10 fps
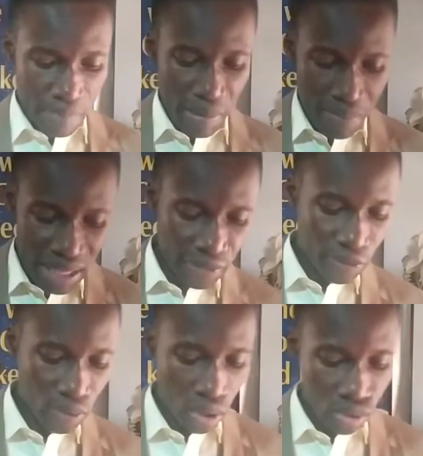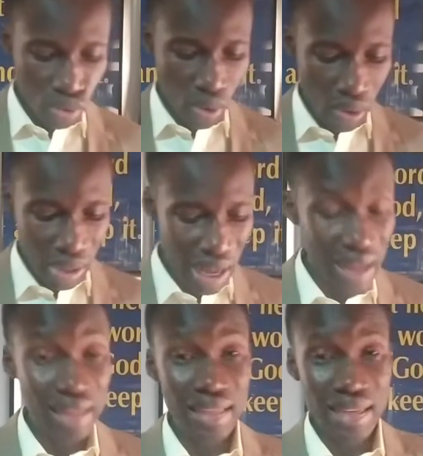be merciful unto all
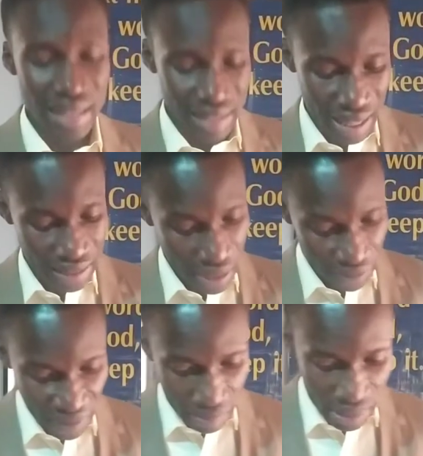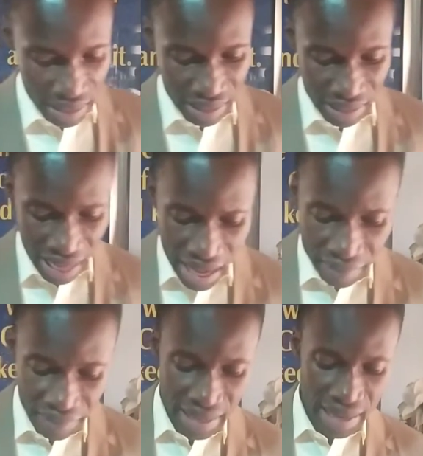our leaders and their families in
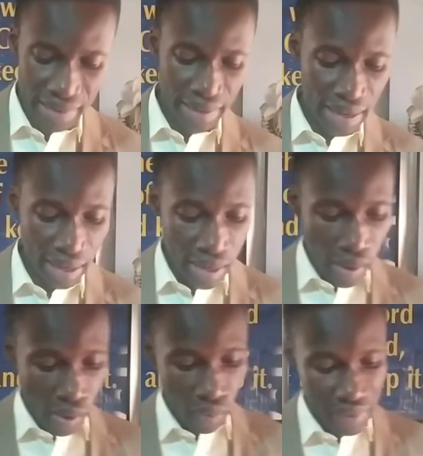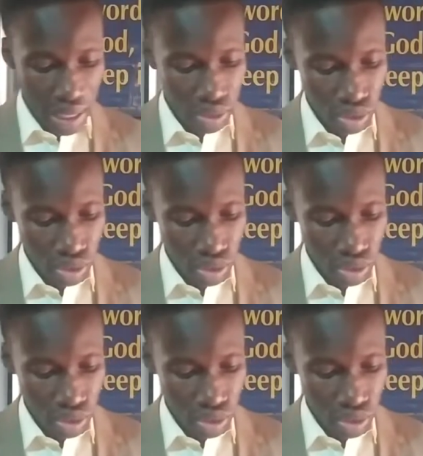every area of their